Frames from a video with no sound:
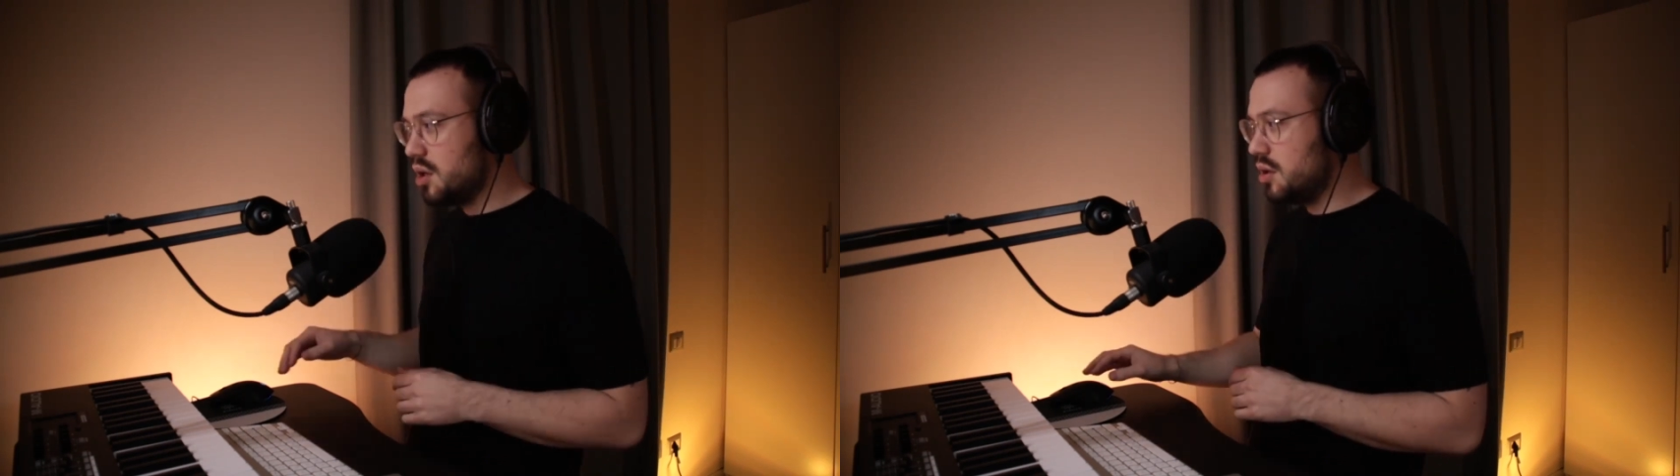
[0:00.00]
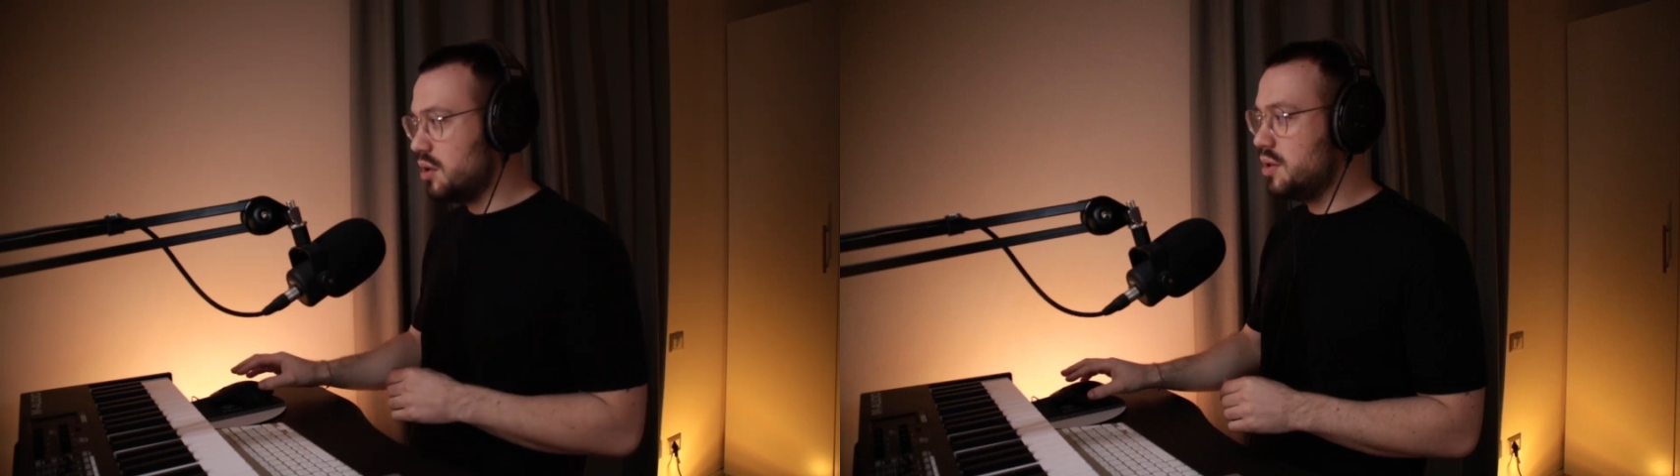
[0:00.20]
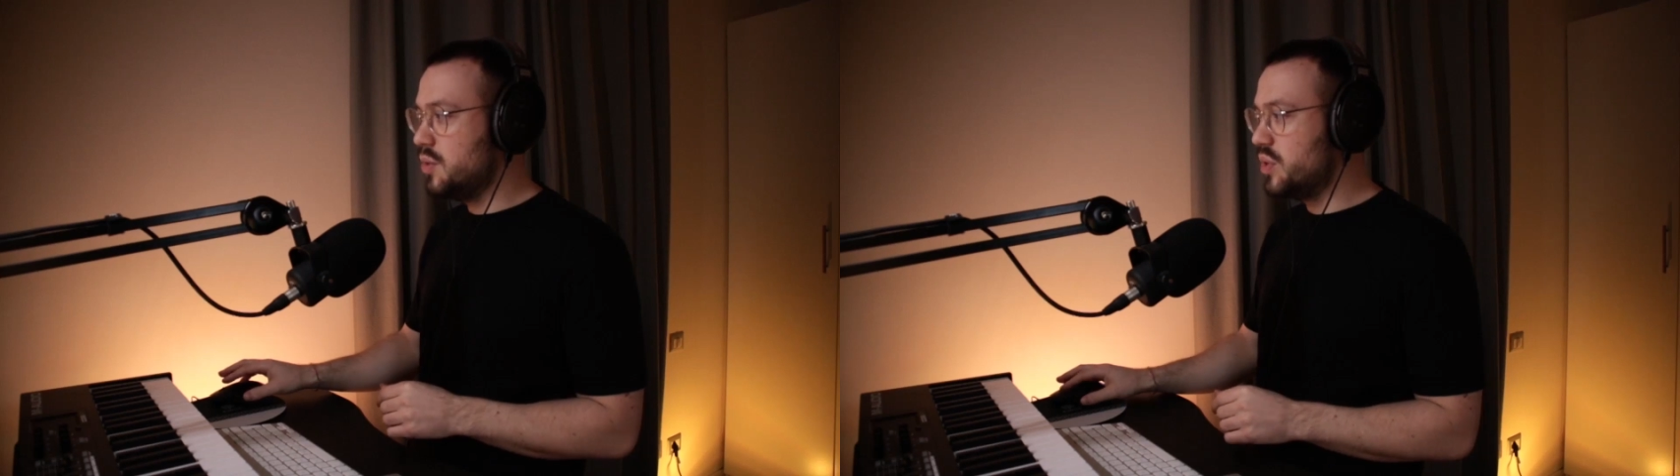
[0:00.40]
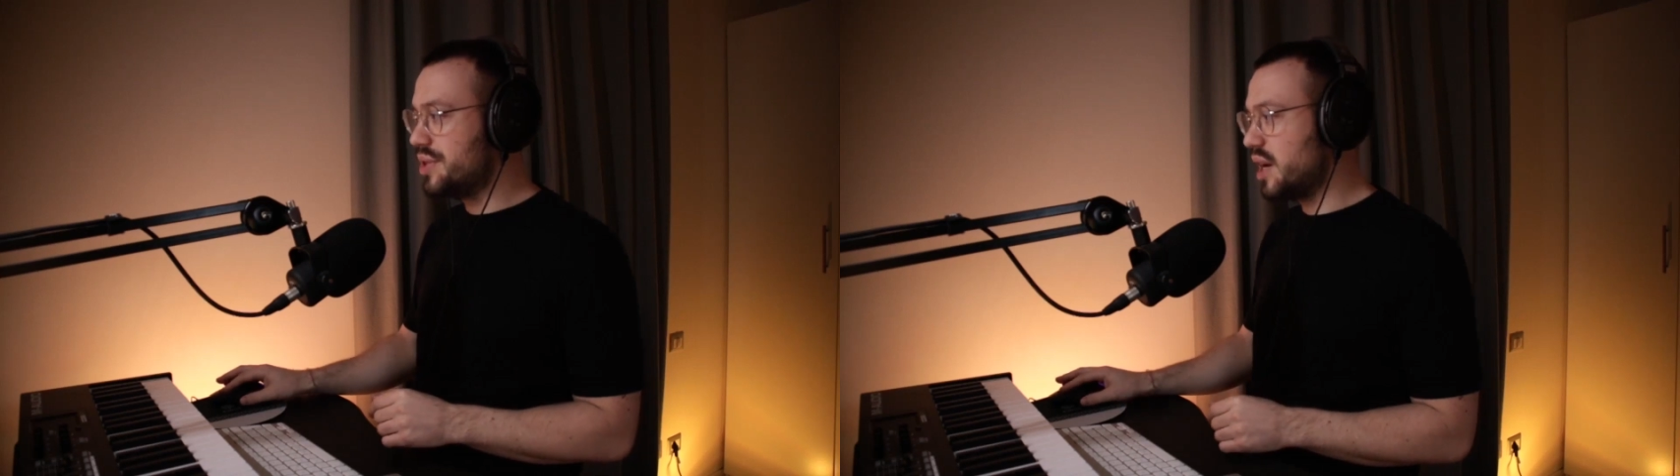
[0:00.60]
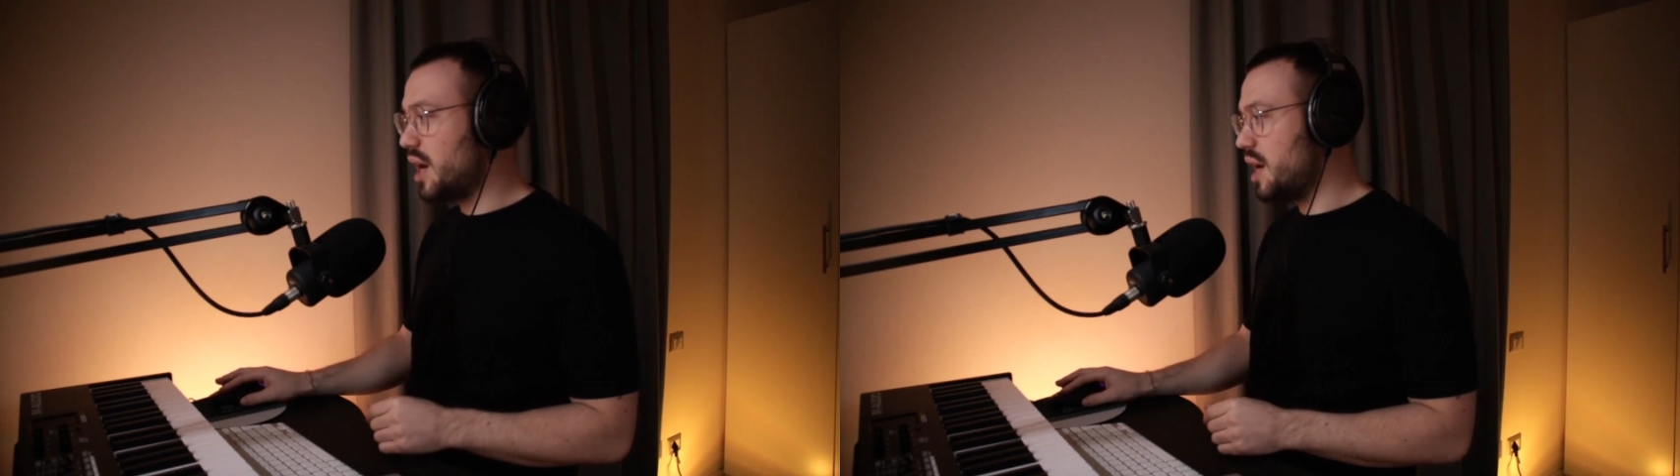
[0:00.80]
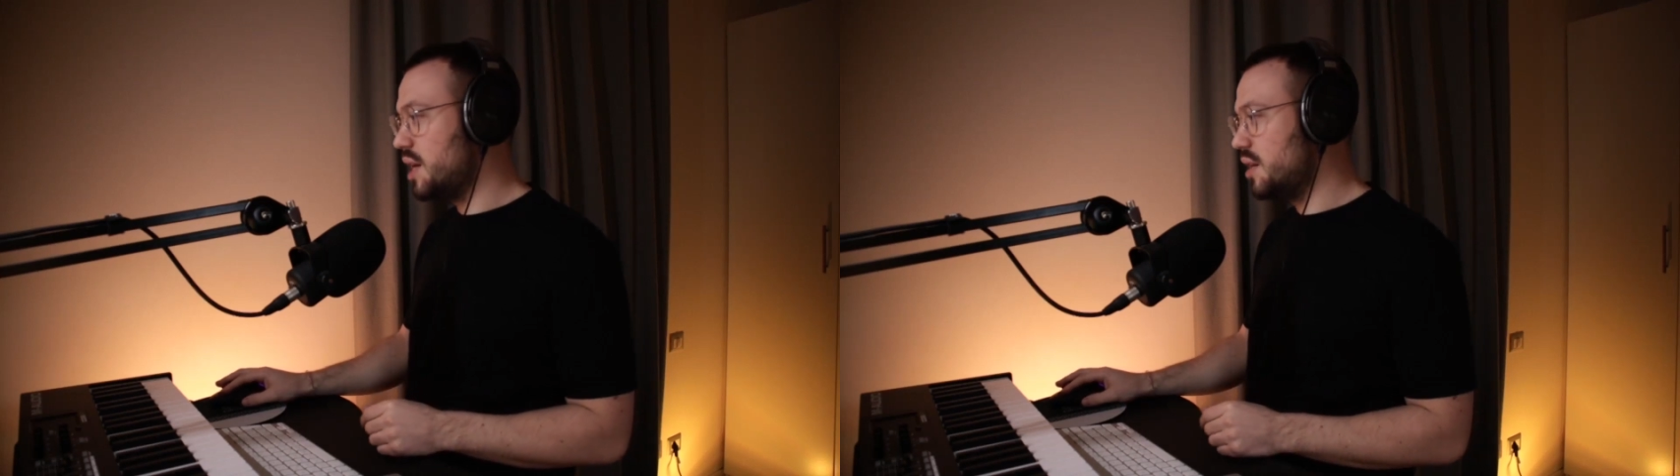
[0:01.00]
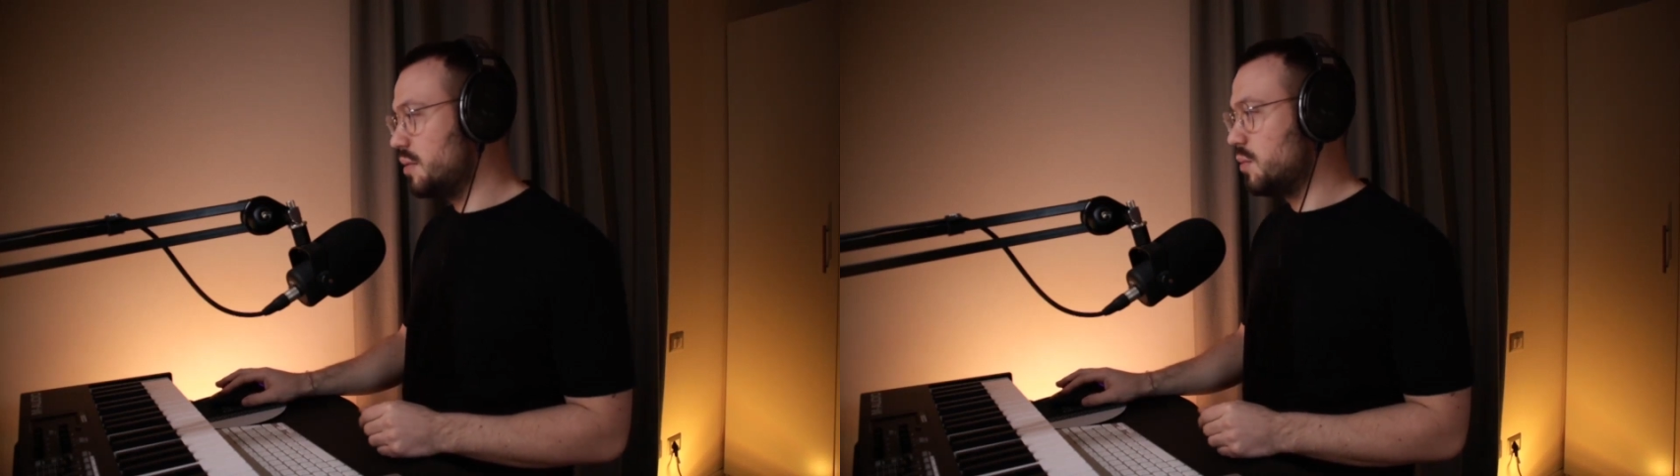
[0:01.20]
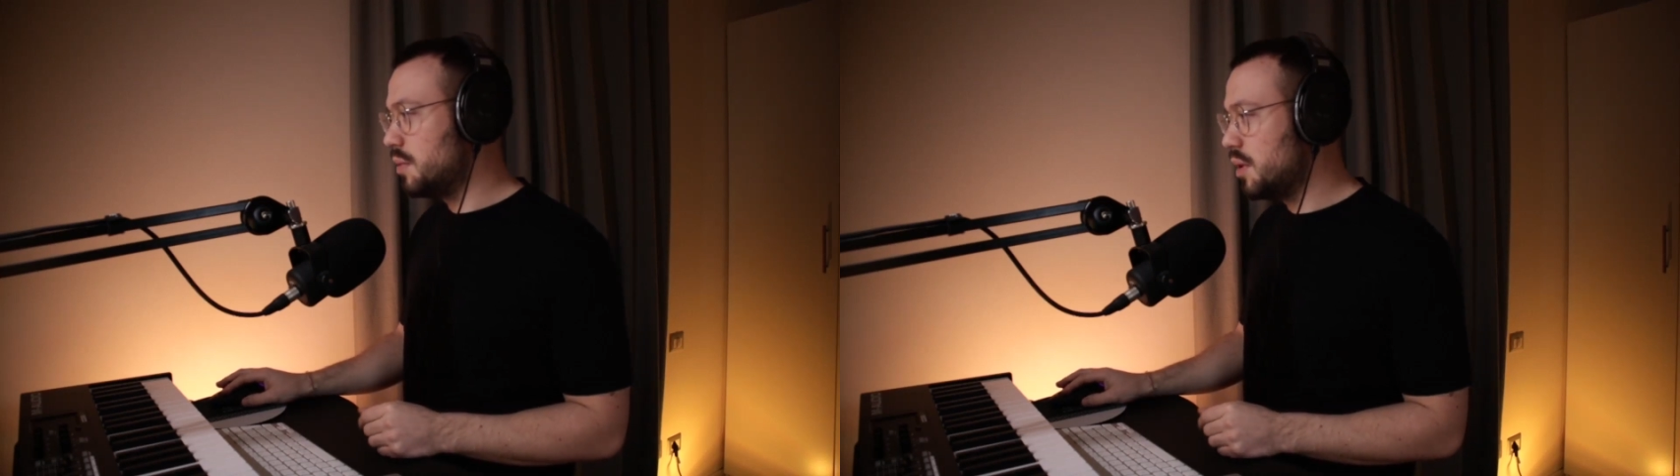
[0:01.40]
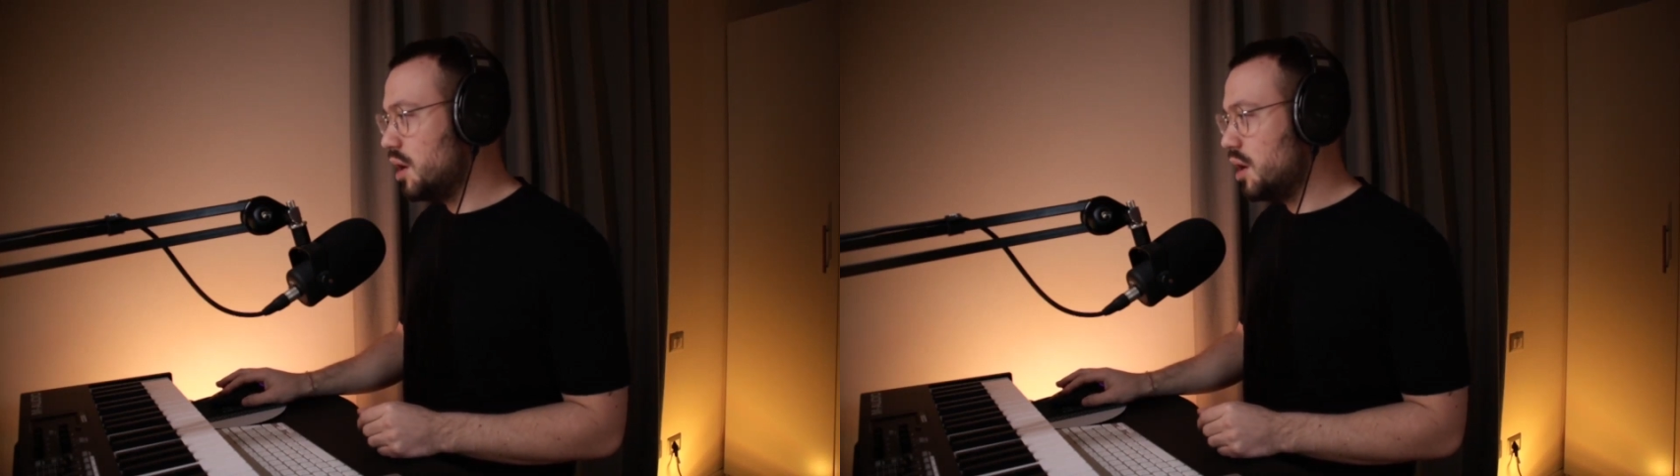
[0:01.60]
you, you decide